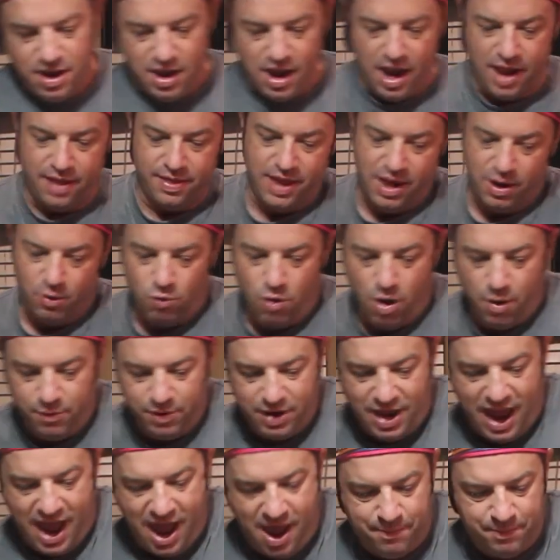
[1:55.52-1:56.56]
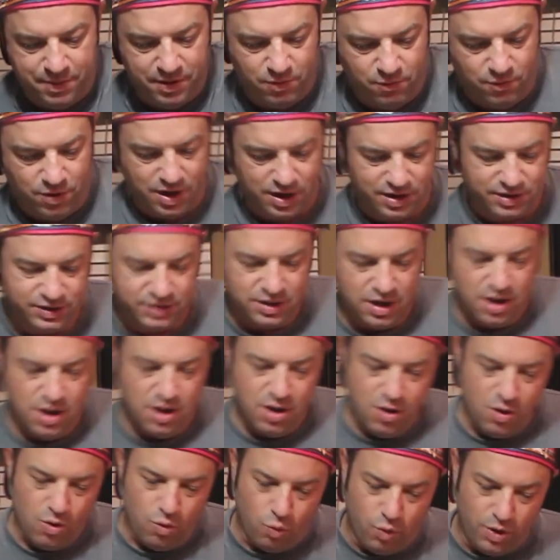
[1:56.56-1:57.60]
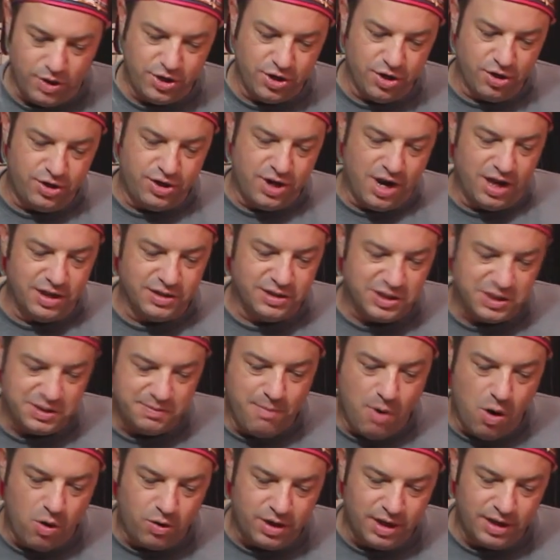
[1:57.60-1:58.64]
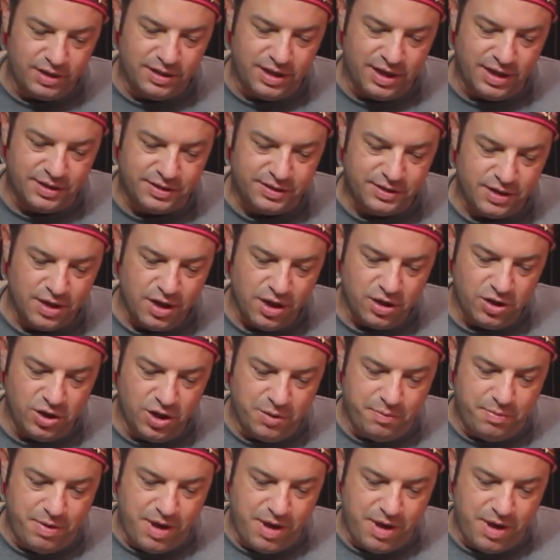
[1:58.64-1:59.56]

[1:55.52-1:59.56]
And then what would happen was, when you're done smoking this, you'd